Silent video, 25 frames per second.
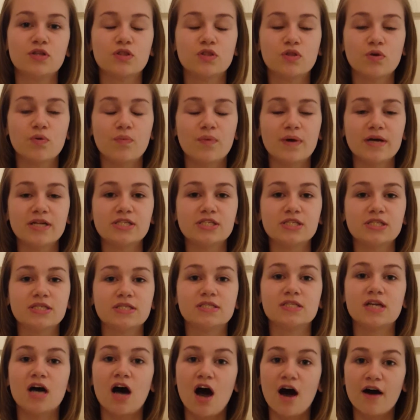The
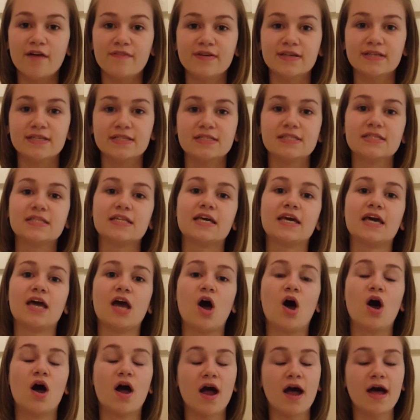witches obviously
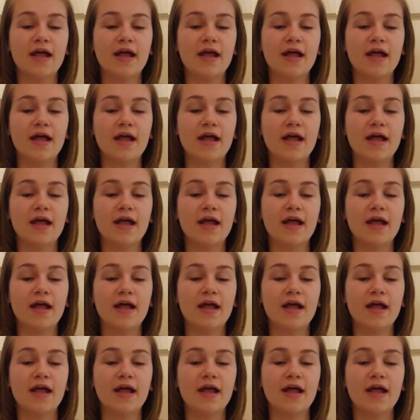are